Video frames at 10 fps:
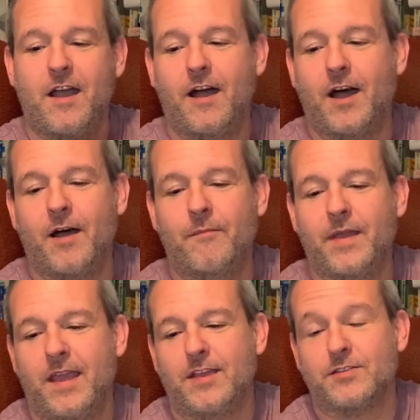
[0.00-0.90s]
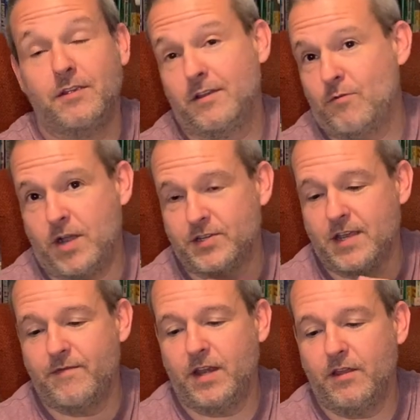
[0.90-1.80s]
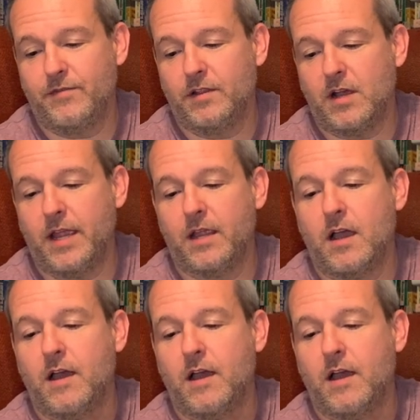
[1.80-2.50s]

So you can go watch that video if you like.